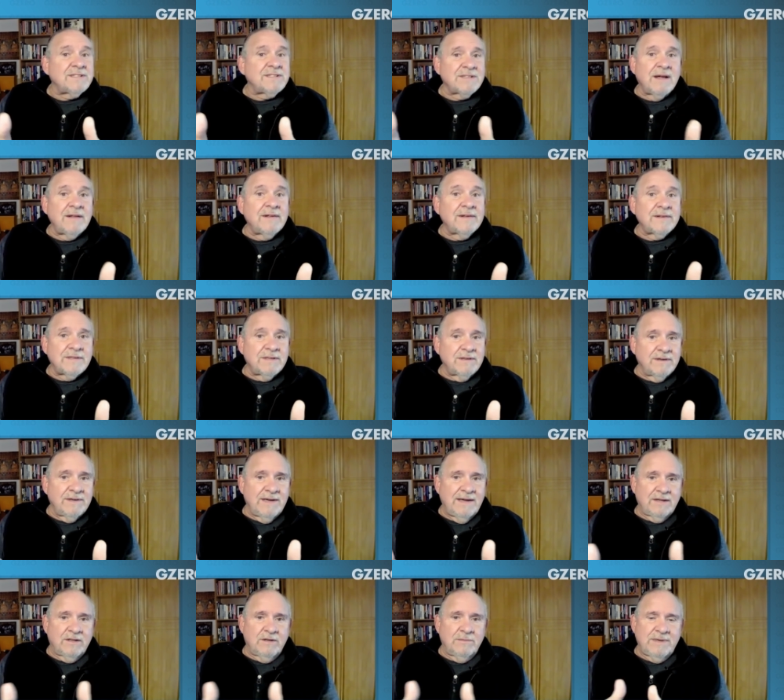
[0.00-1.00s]

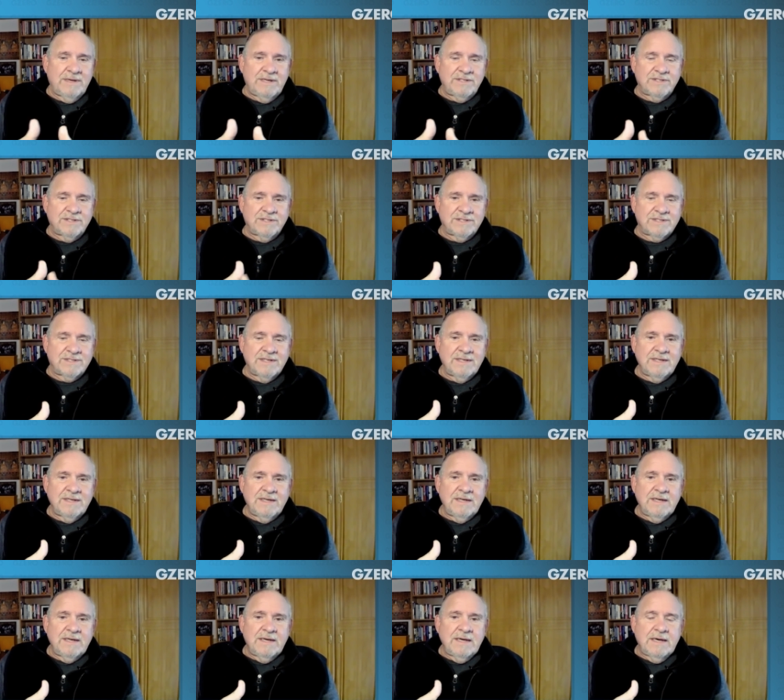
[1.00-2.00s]
solitary occupations.
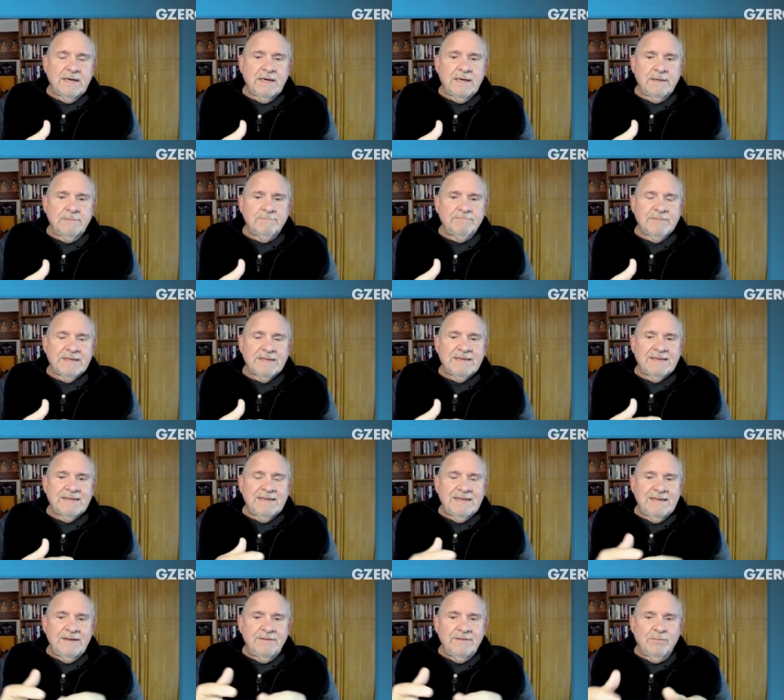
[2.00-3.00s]
Um,
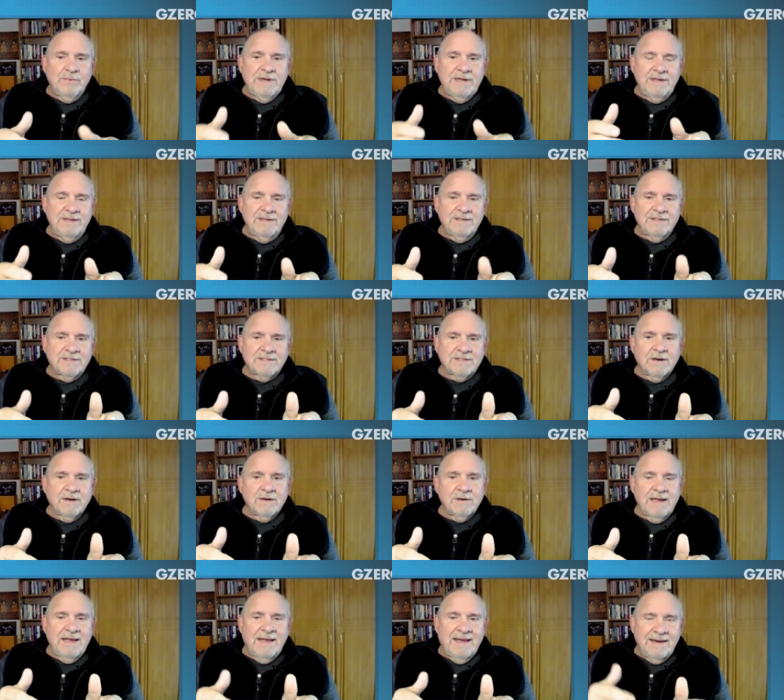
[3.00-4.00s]
if we
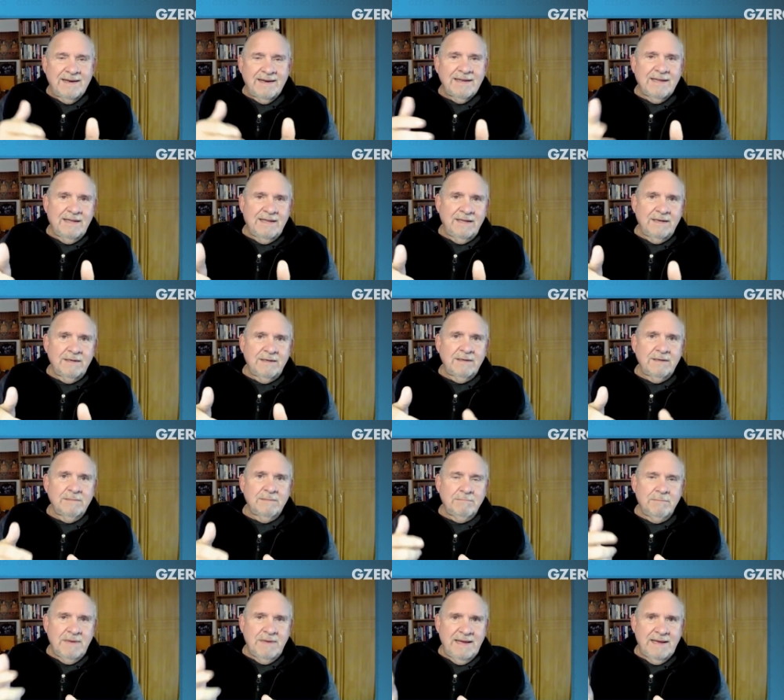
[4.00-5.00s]
start adding in
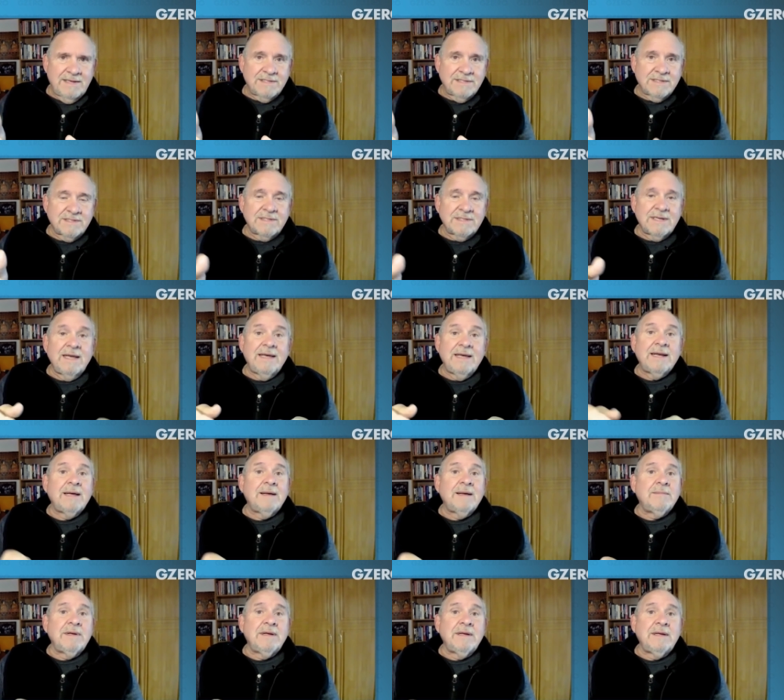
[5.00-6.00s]
masks and
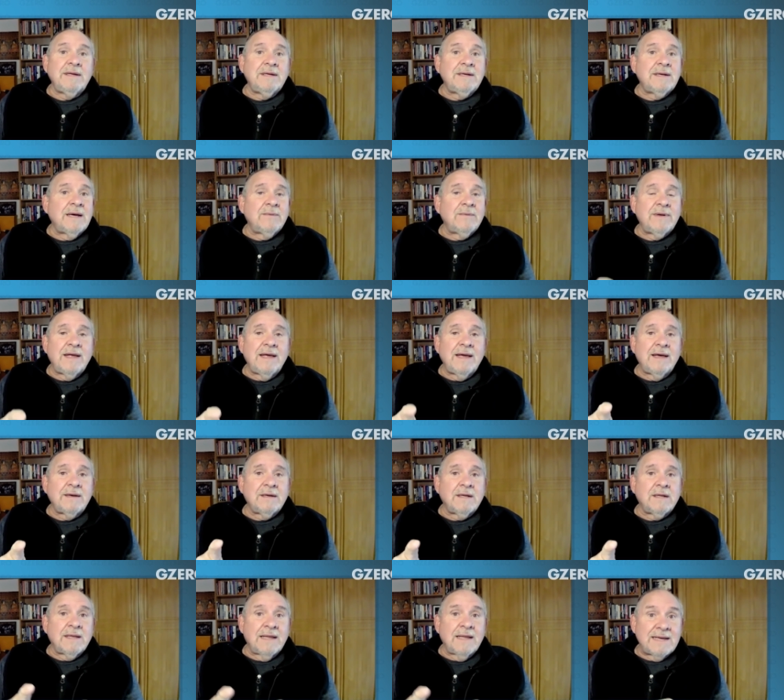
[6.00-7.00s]
in, I would
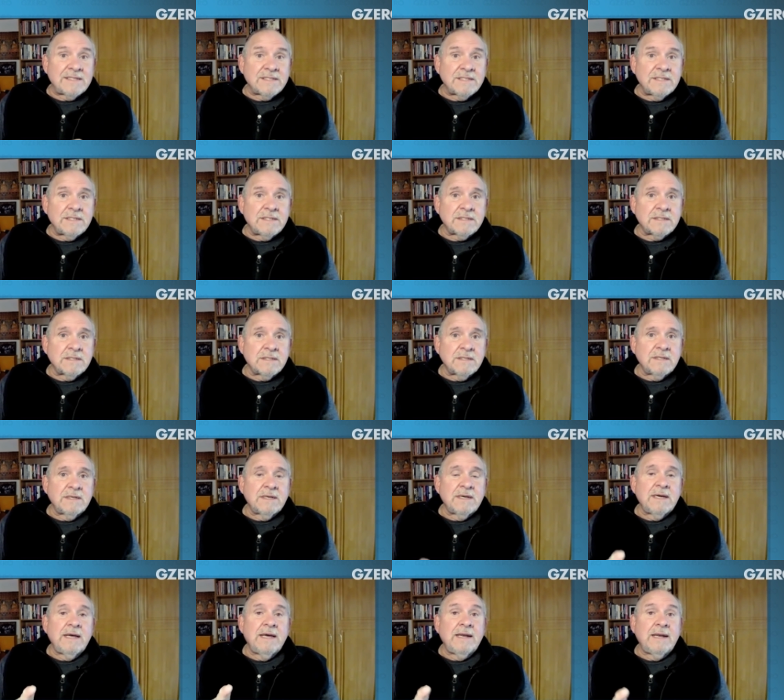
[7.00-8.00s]
add glasses
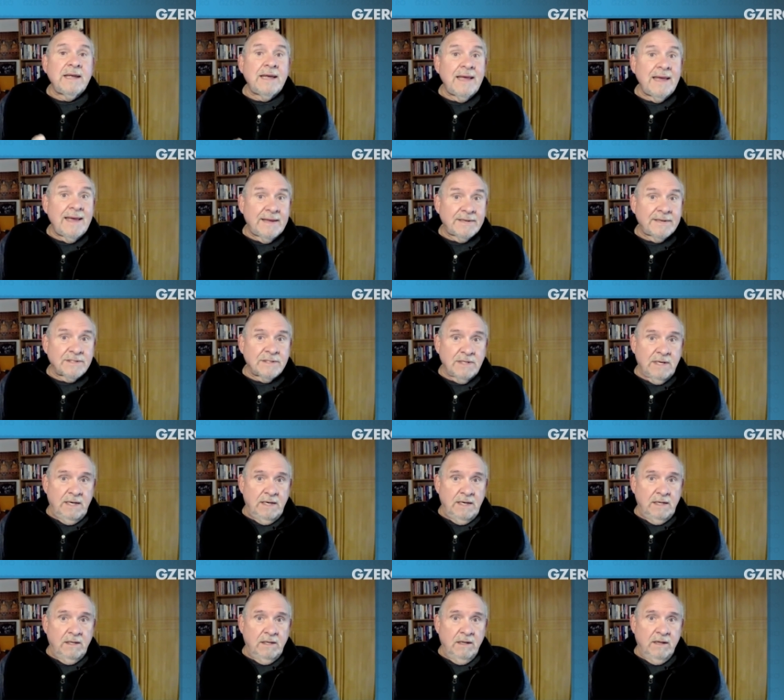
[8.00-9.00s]
and hats
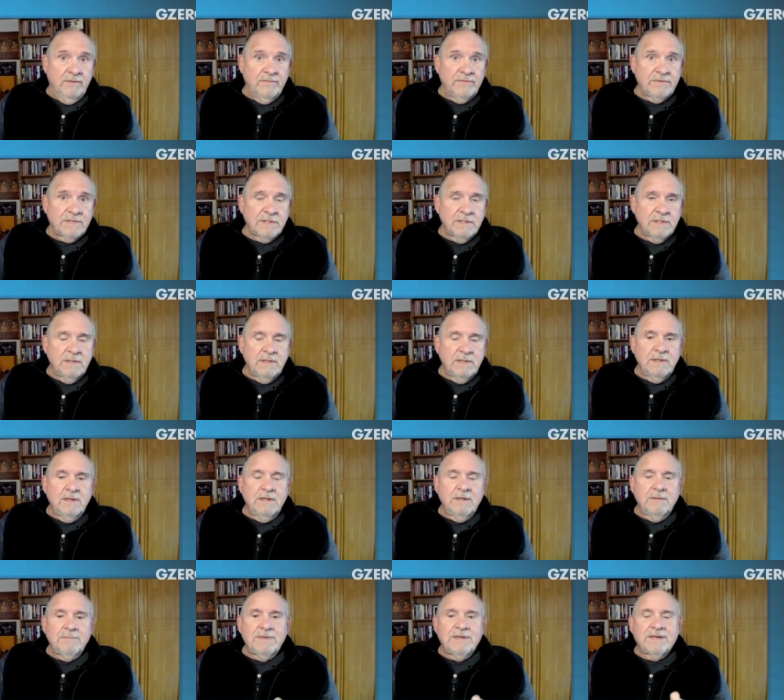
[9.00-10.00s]
and gloves
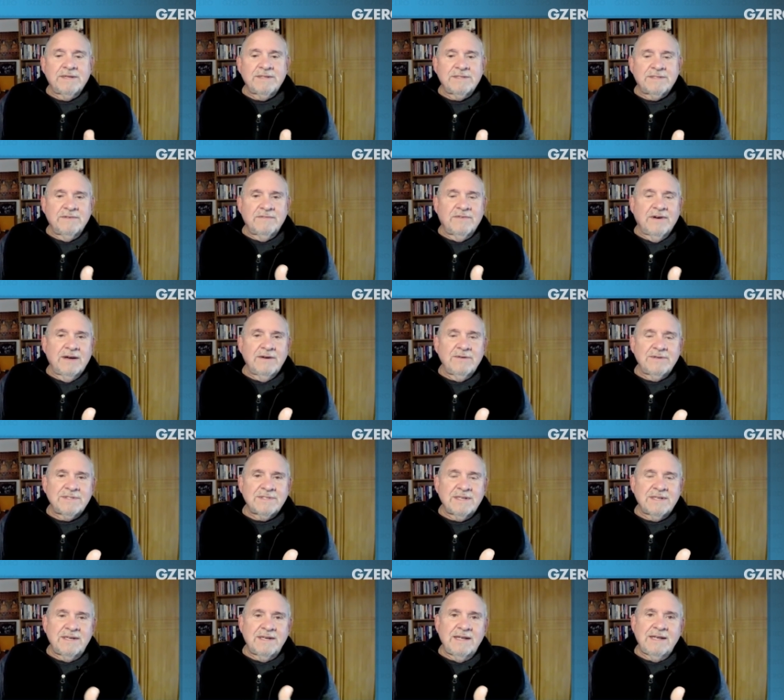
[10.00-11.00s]
because the
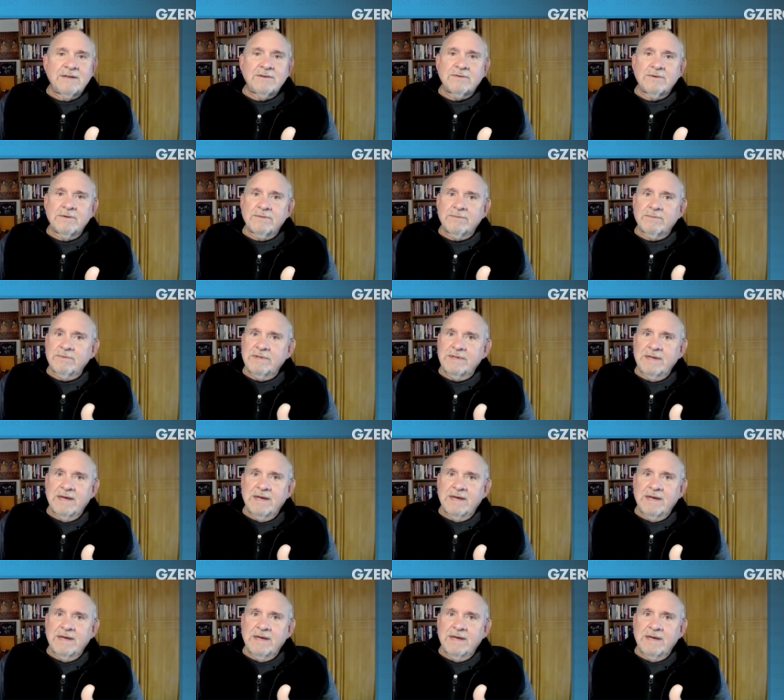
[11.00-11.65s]
virus can enter through